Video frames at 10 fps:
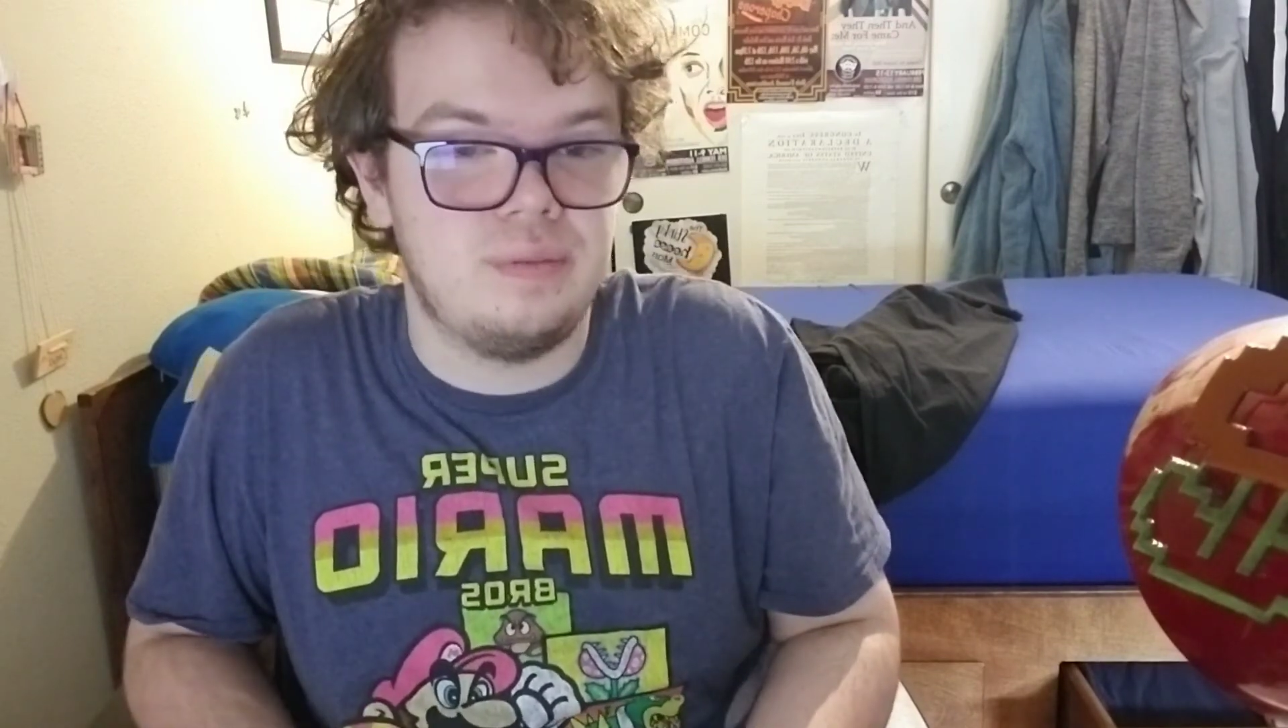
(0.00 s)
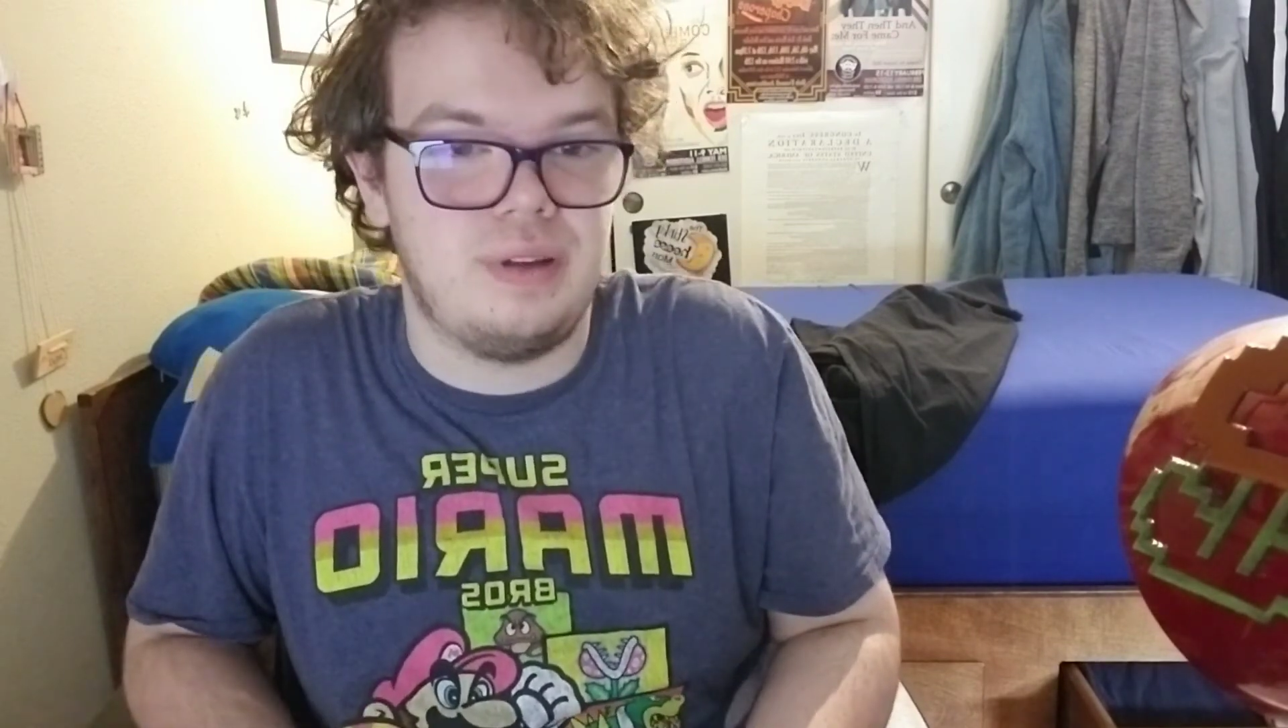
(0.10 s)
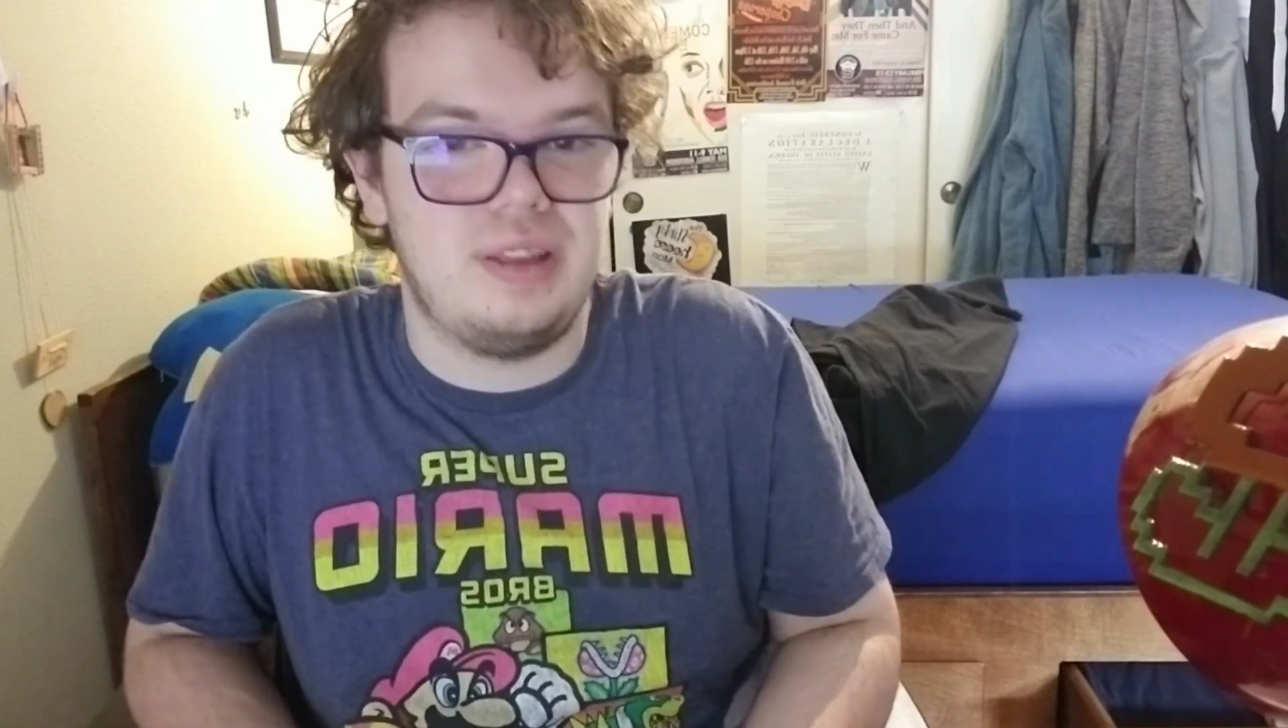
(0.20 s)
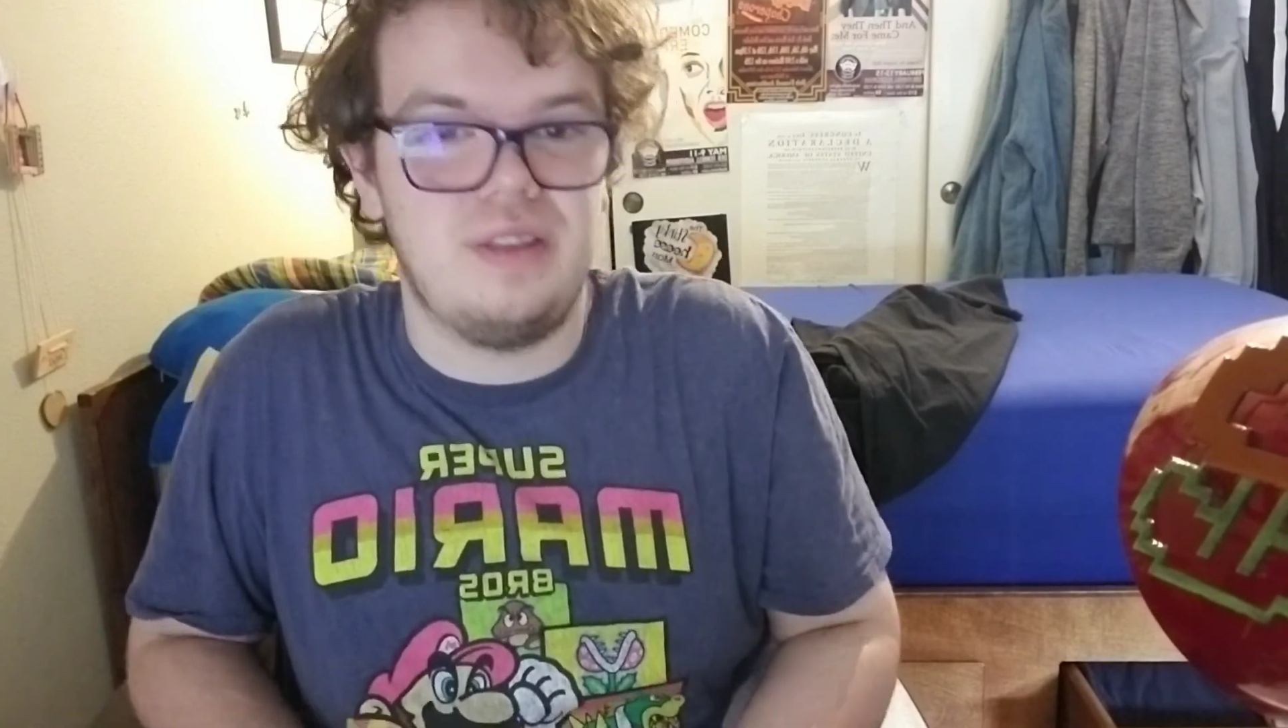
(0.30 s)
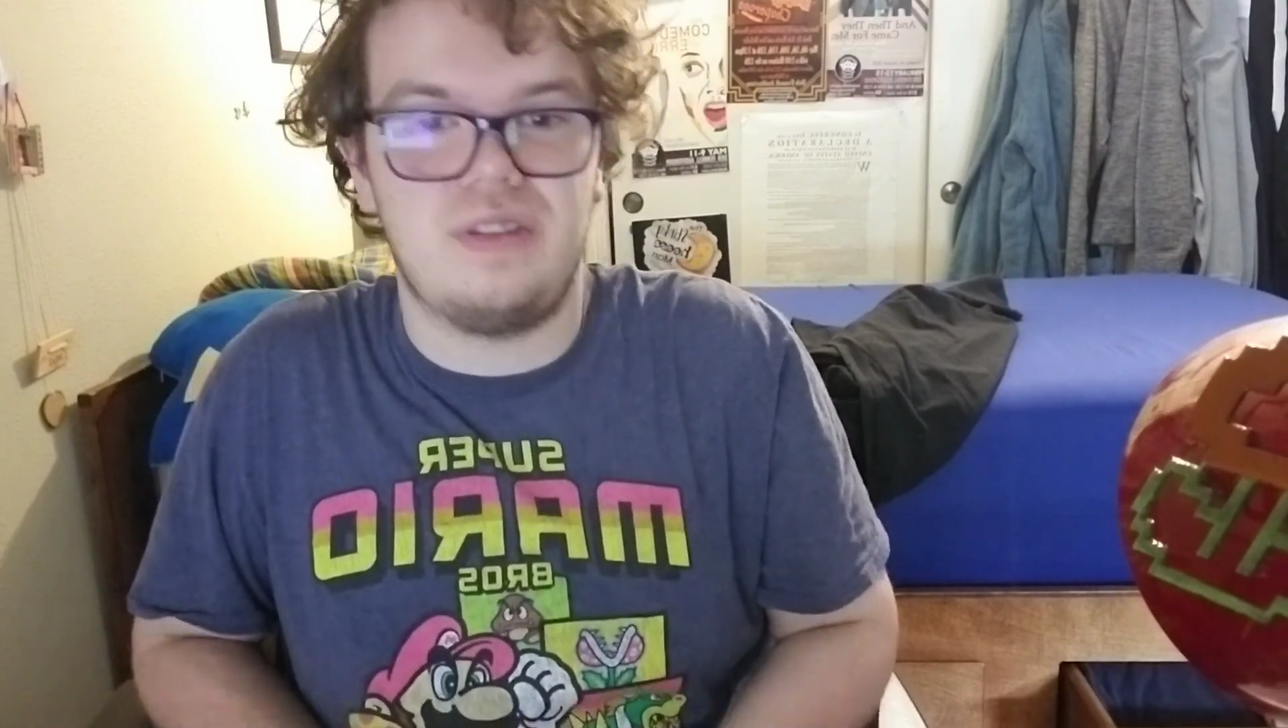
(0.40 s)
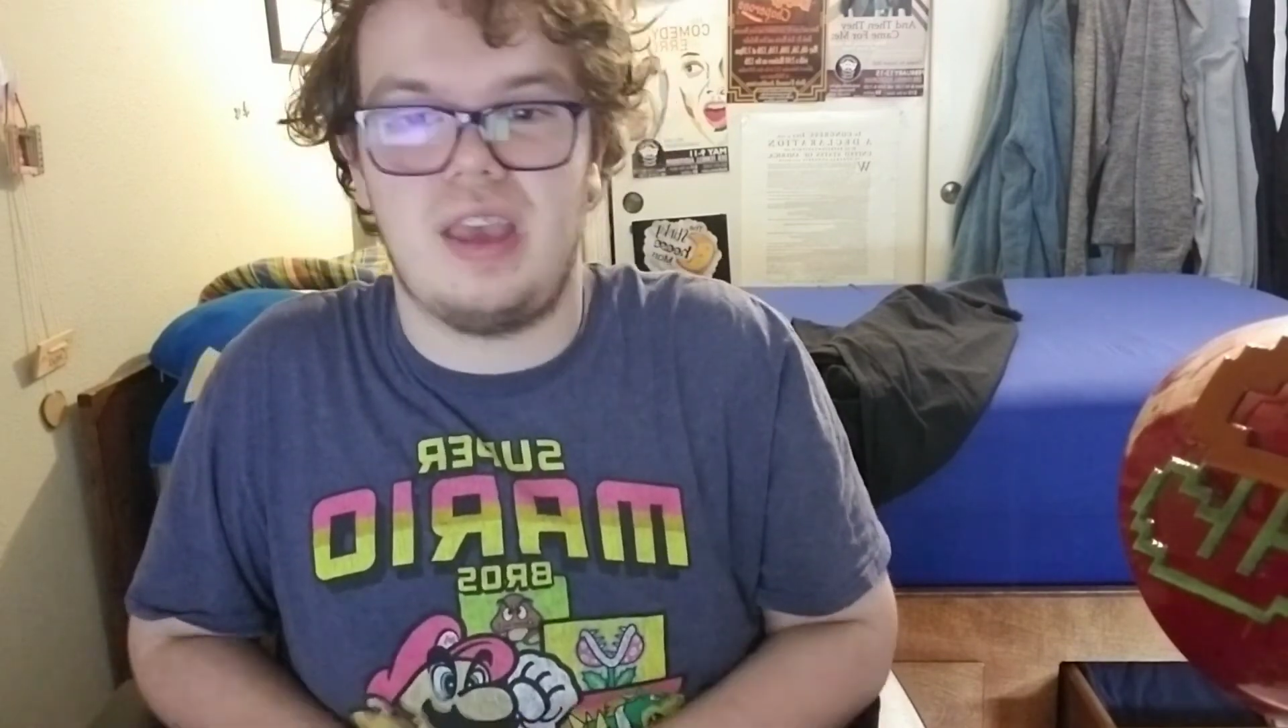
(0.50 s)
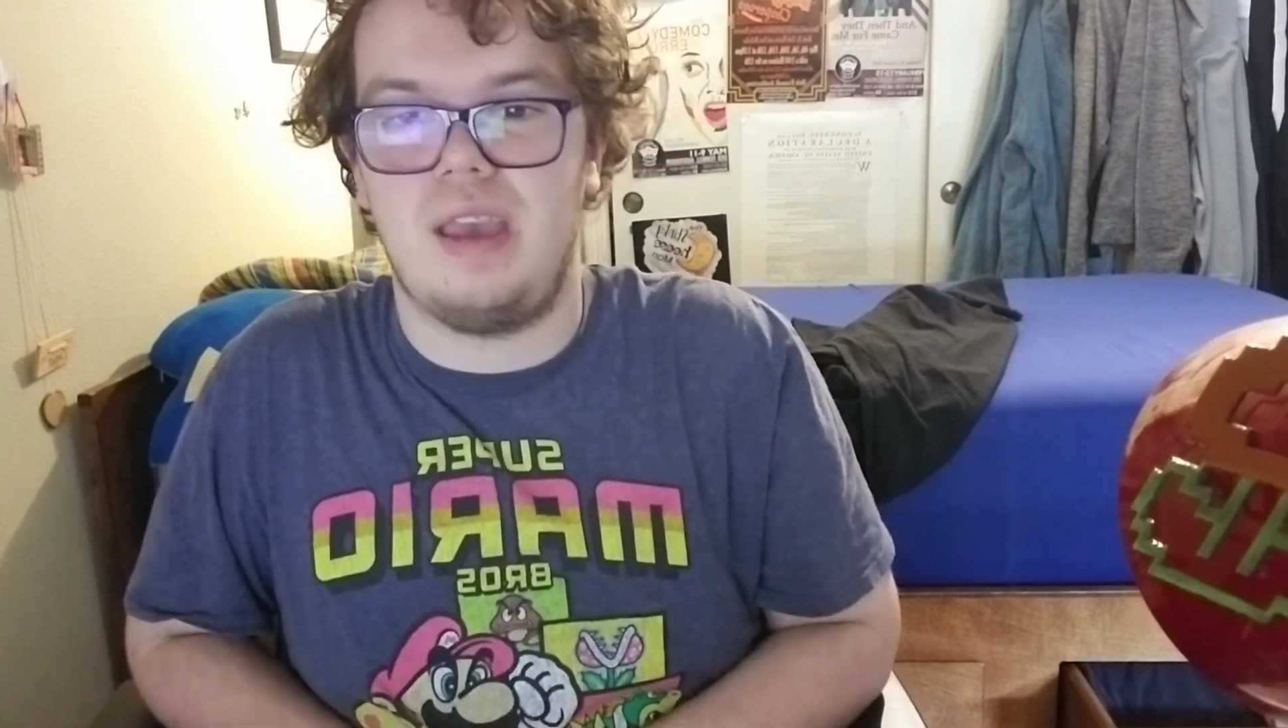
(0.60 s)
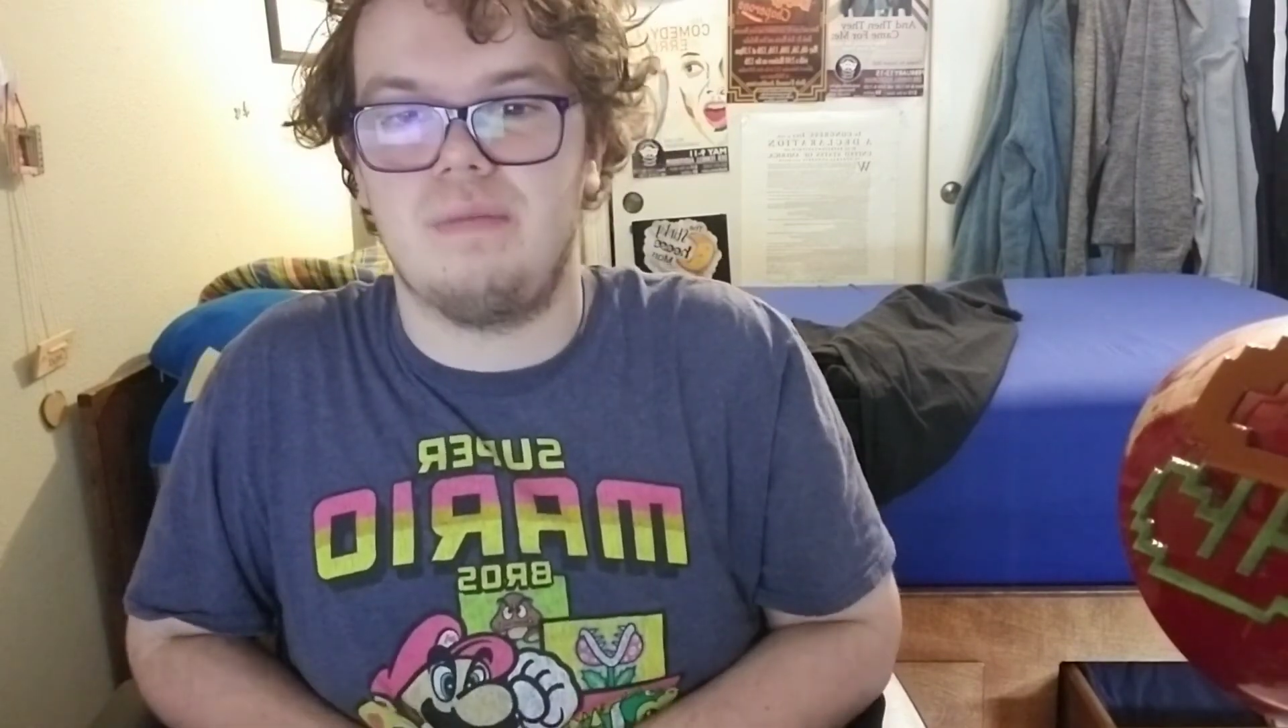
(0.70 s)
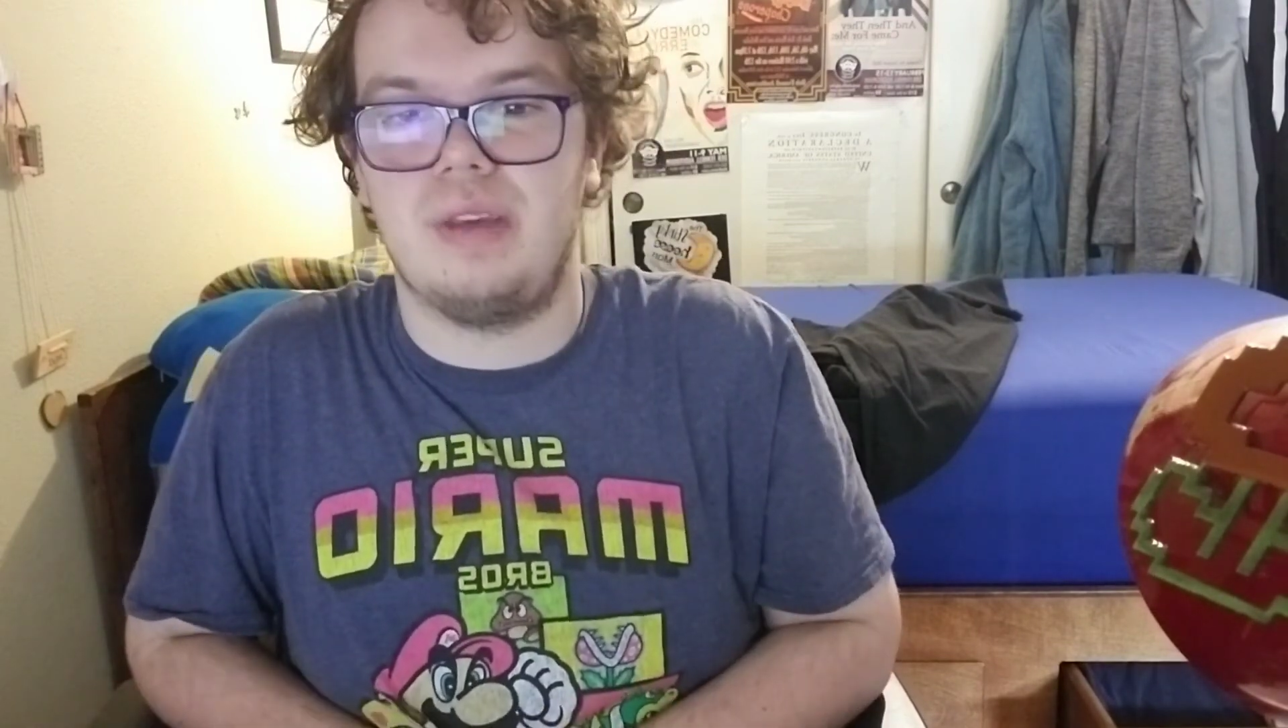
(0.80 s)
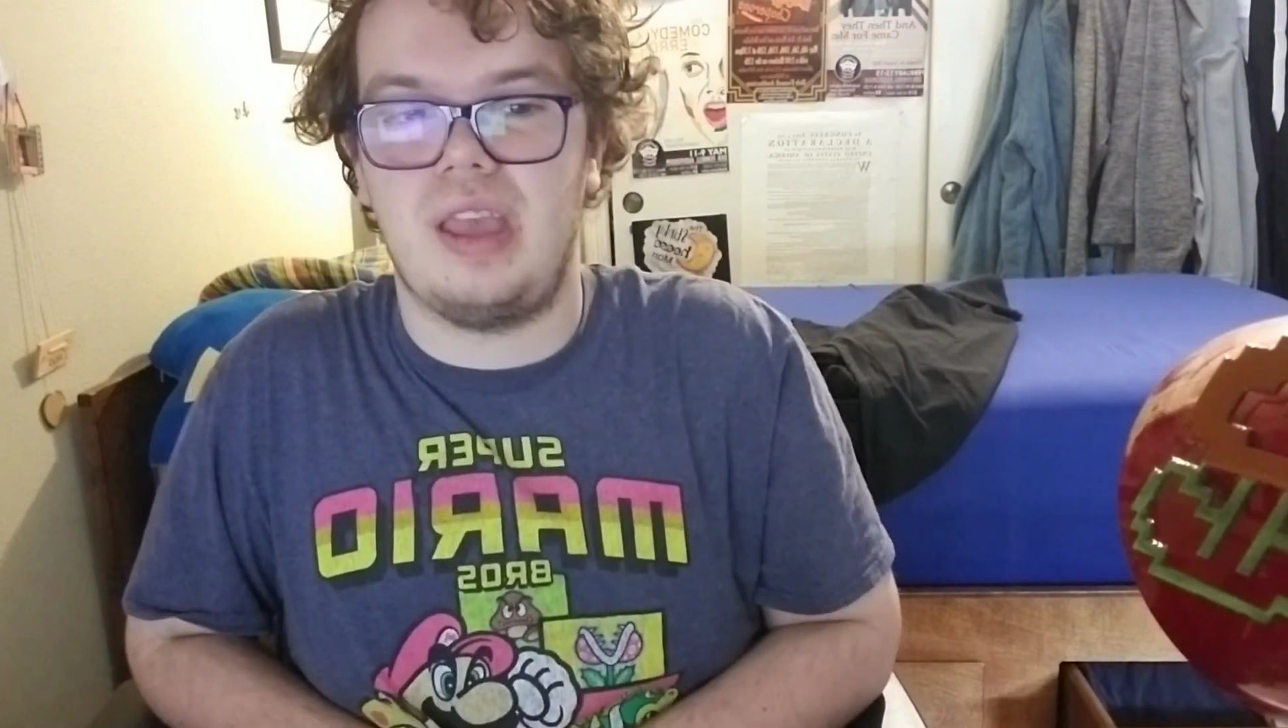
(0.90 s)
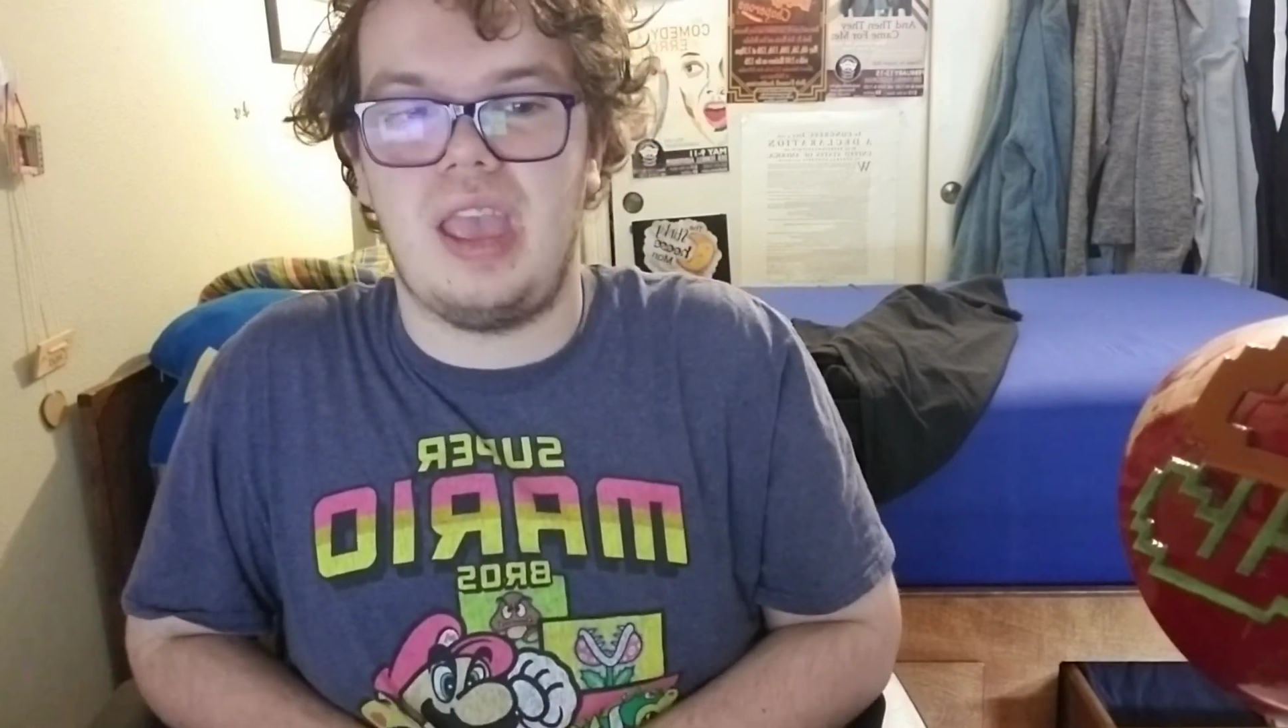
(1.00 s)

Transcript: playing this game,